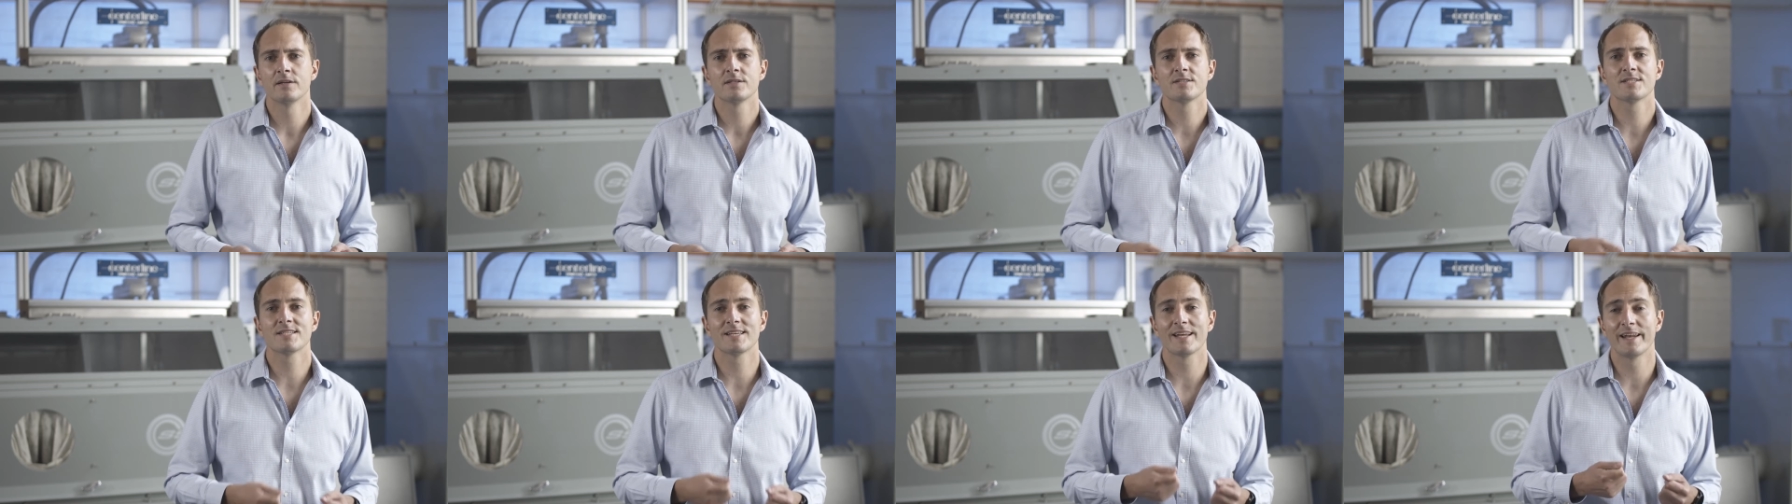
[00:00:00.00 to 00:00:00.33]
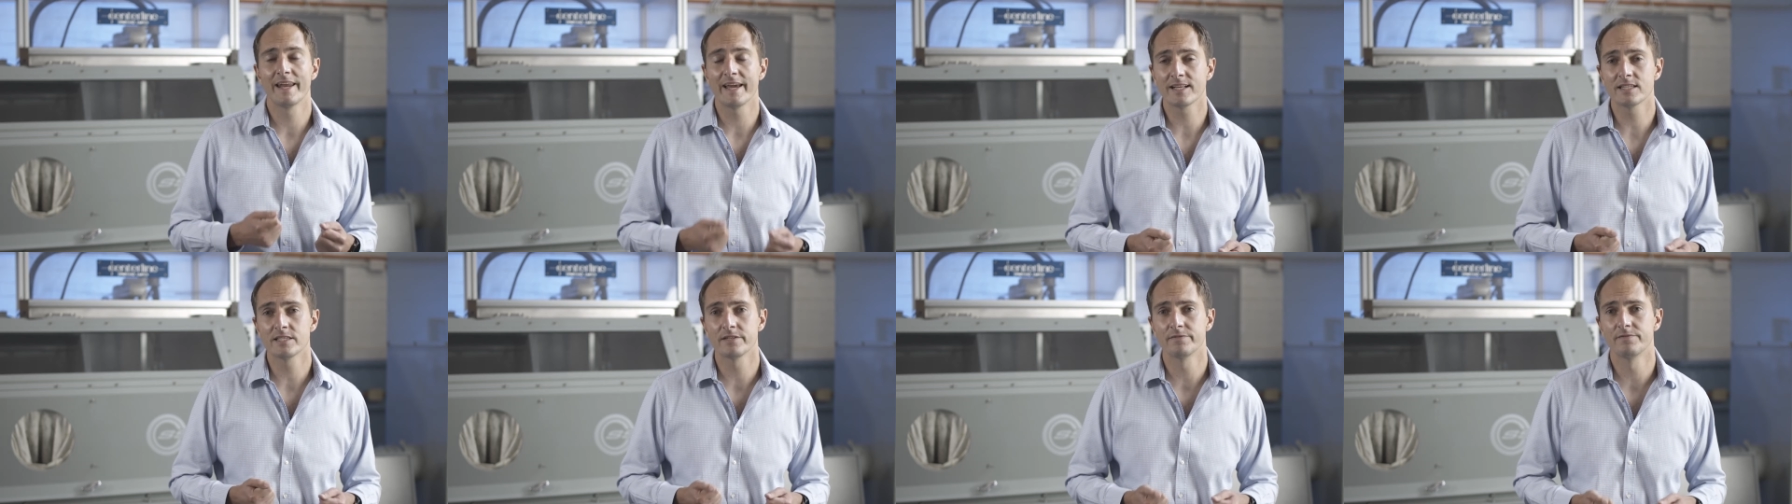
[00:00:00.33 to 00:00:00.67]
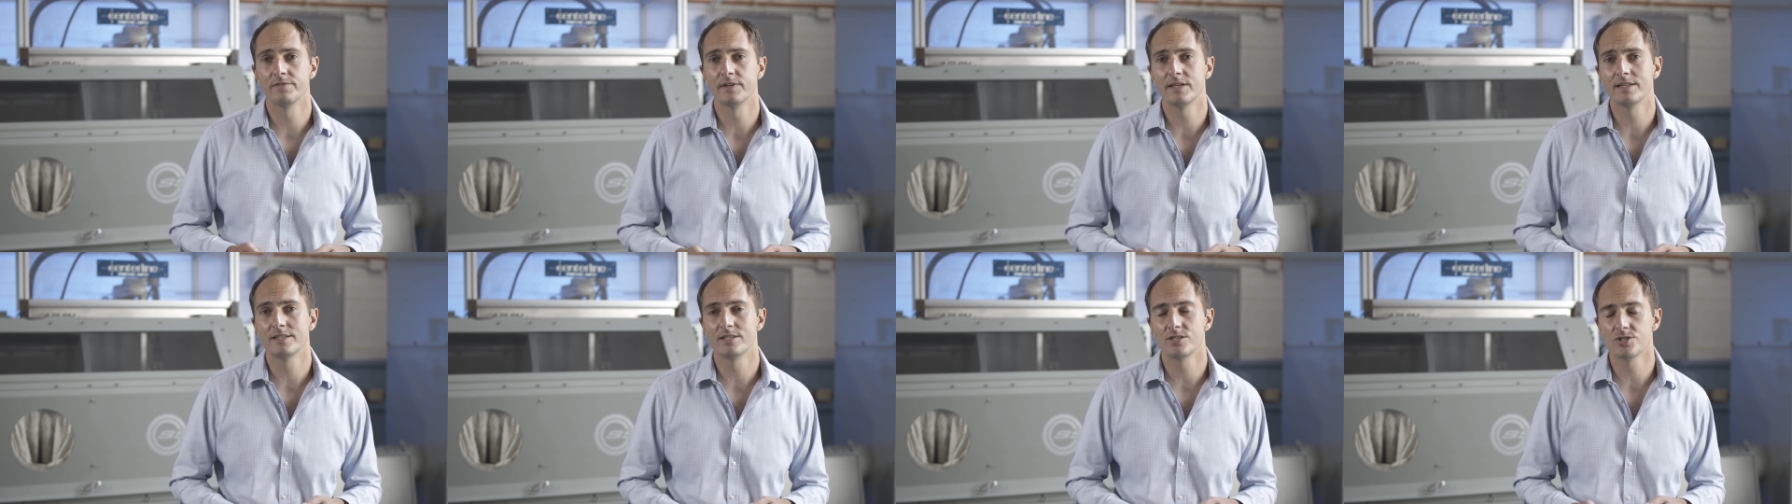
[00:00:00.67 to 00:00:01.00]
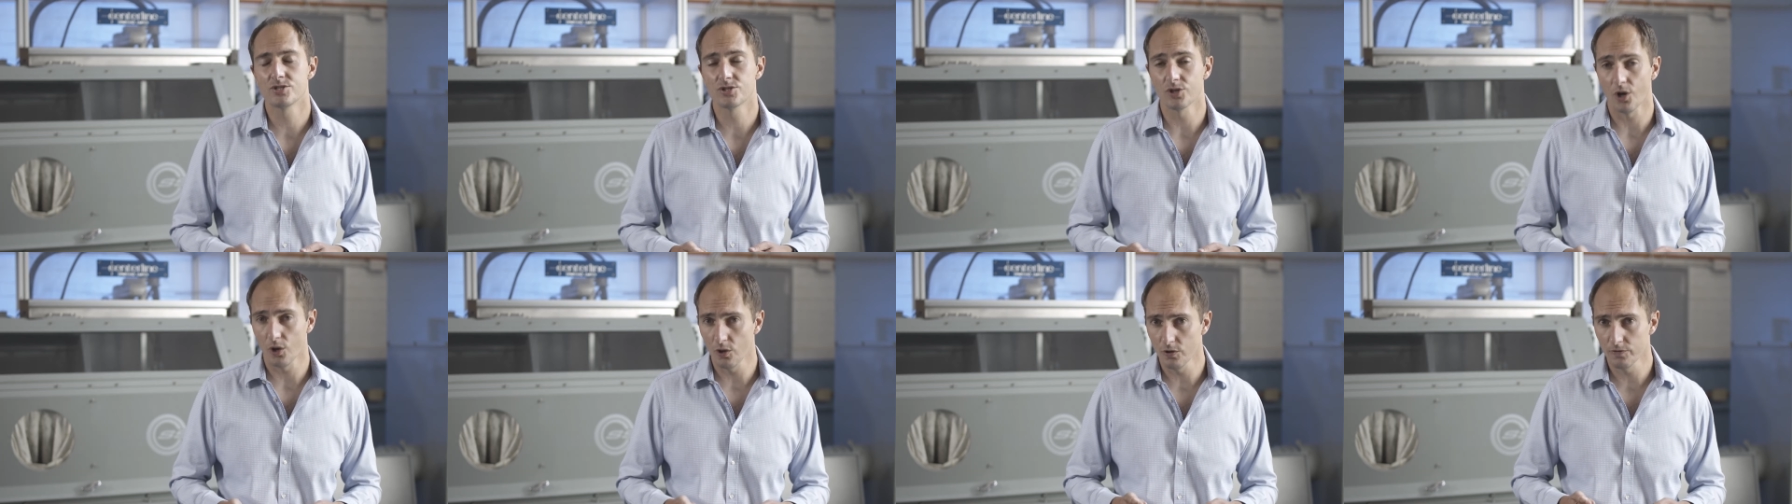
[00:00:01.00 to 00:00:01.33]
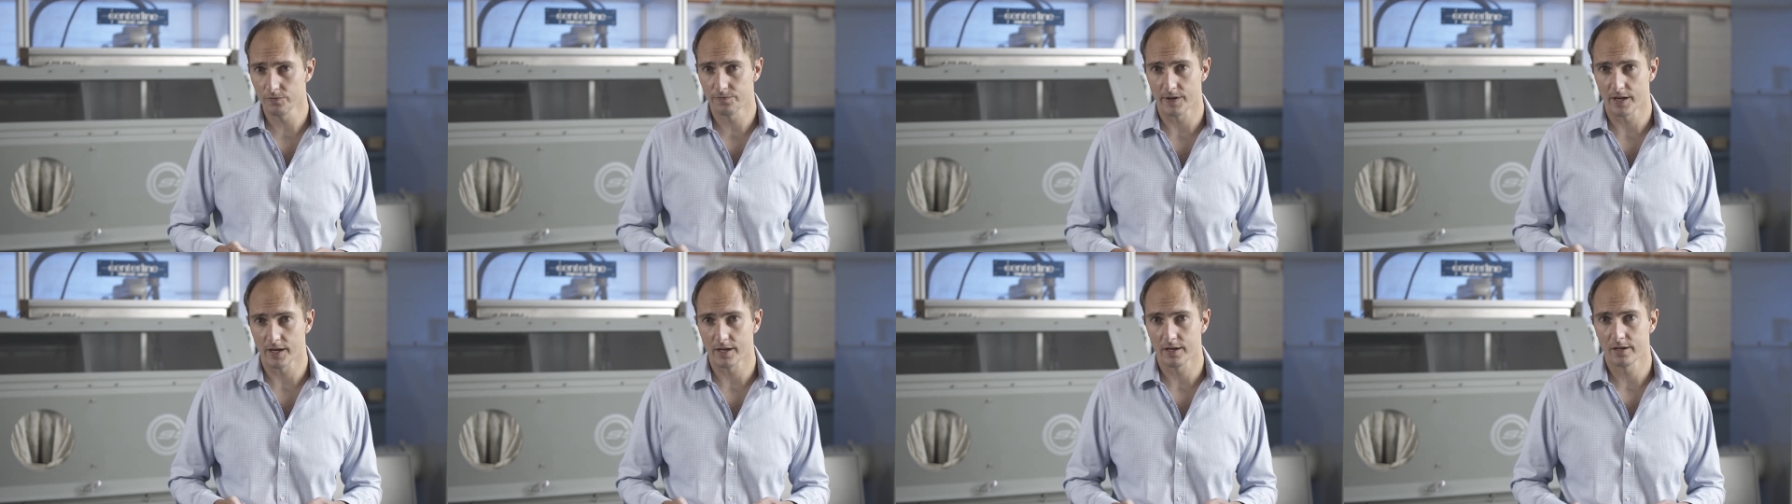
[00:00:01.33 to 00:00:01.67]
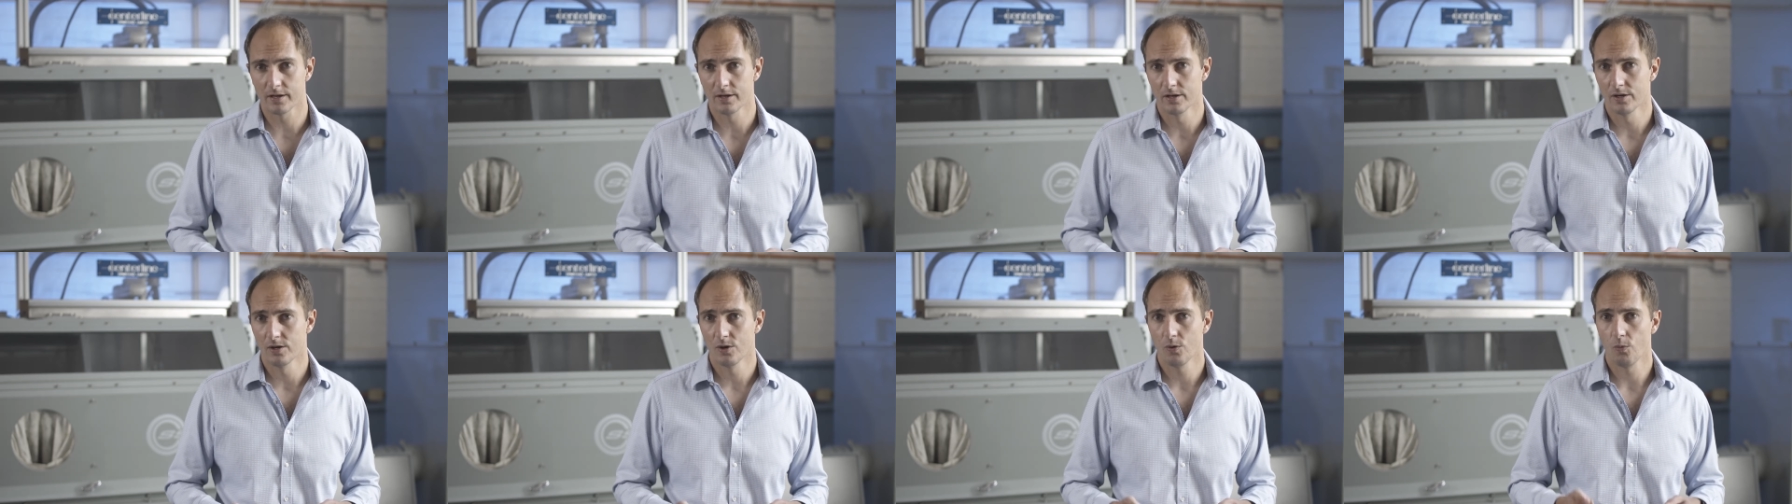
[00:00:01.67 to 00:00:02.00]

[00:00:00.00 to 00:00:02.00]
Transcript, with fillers: selectively dissolving